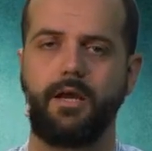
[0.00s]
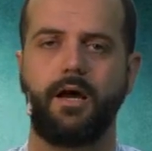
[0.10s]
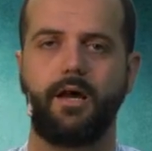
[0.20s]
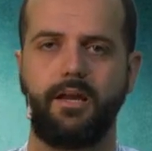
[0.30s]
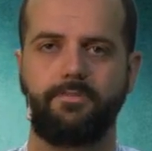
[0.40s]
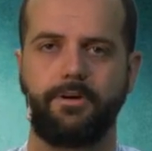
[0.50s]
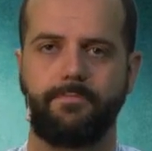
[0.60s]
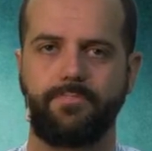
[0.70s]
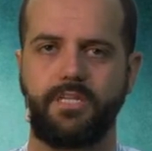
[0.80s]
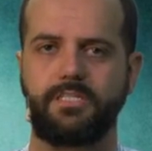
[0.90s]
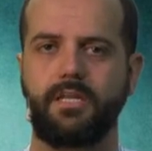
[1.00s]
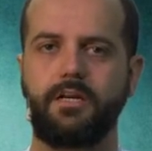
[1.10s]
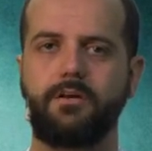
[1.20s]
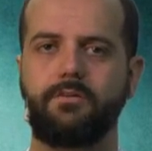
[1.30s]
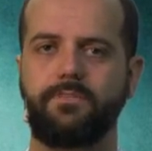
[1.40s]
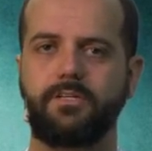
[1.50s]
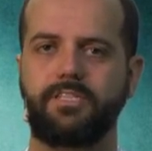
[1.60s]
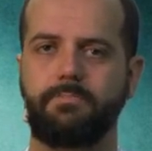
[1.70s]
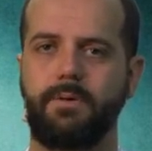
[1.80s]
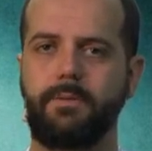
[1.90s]
However, the study reveals
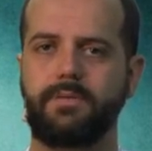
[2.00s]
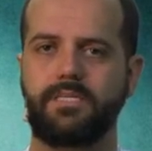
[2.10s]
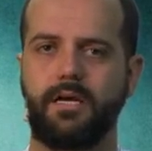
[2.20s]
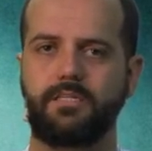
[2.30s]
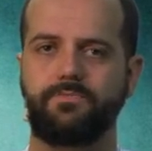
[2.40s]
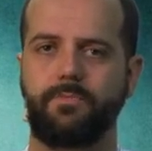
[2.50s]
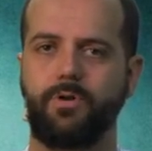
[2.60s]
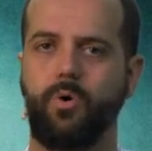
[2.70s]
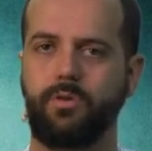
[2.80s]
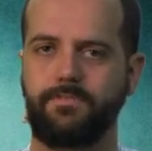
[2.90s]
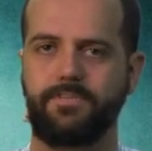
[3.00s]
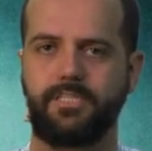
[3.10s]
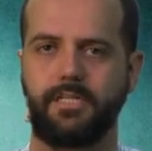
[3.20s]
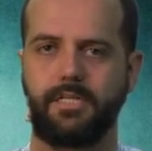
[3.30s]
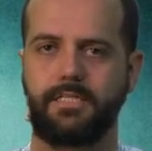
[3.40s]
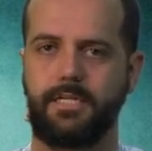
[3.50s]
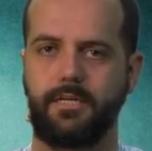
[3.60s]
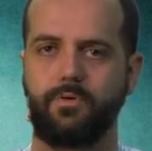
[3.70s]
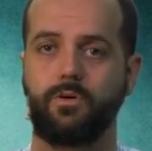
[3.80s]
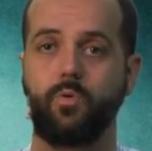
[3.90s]
that paper towels from the older facility
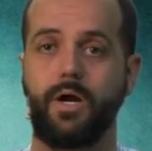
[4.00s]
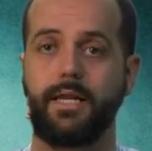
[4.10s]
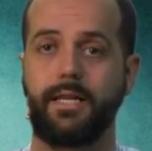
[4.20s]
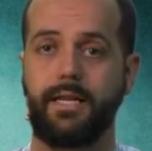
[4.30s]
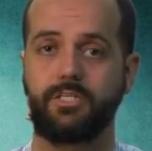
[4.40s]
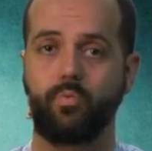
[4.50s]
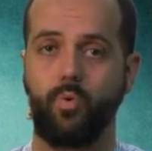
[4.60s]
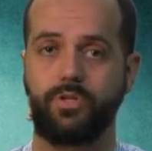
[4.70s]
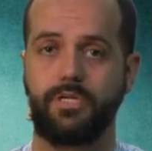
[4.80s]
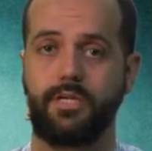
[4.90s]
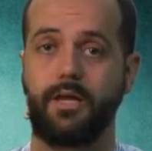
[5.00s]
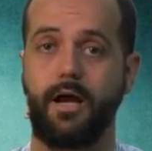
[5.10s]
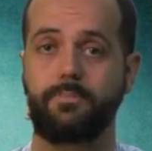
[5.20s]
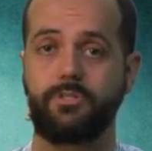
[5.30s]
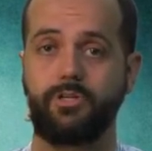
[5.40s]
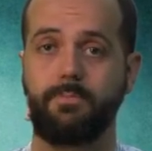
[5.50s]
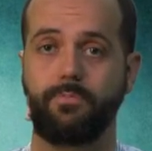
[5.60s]
require less water in the upstream